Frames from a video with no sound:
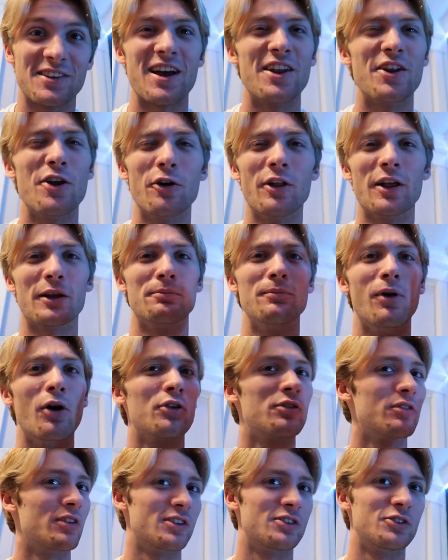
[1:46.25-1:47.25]
I know like
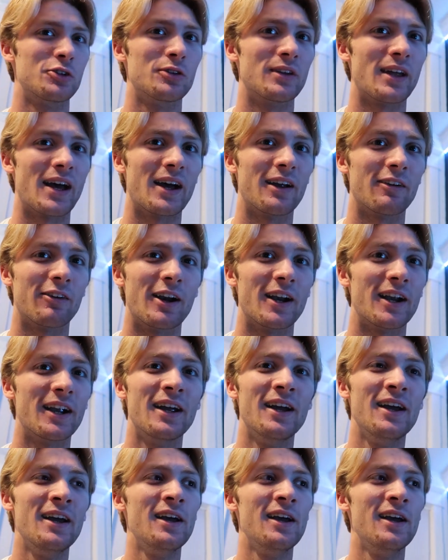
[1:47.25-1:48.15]
most of us do that, right?